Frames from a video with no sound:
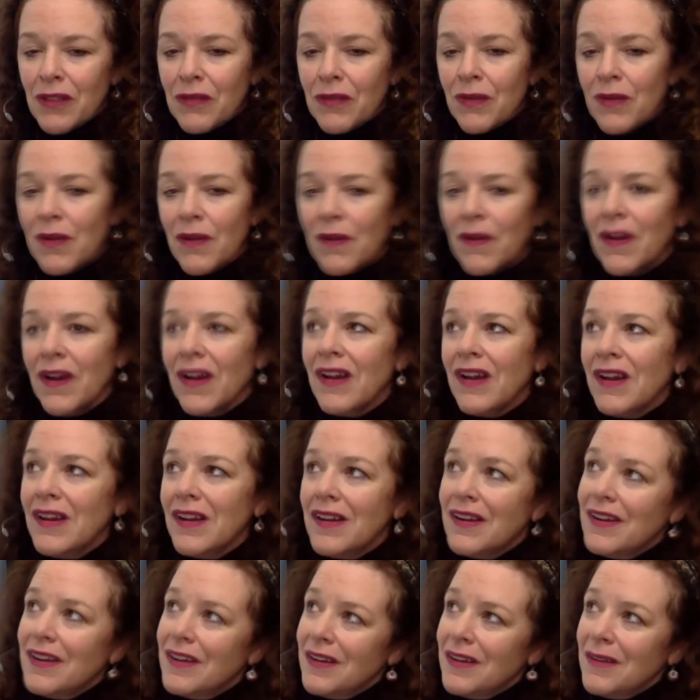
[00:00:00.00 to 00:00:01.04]
through.
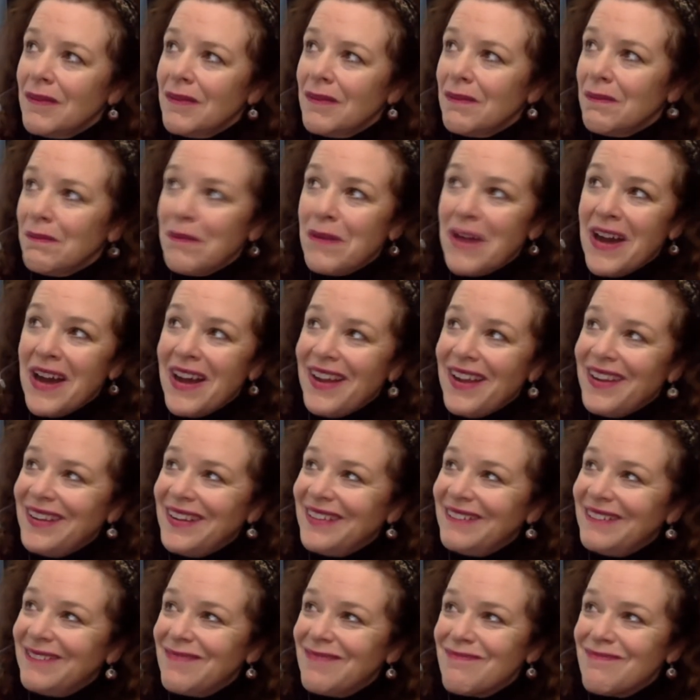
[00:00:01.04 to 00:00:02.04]
But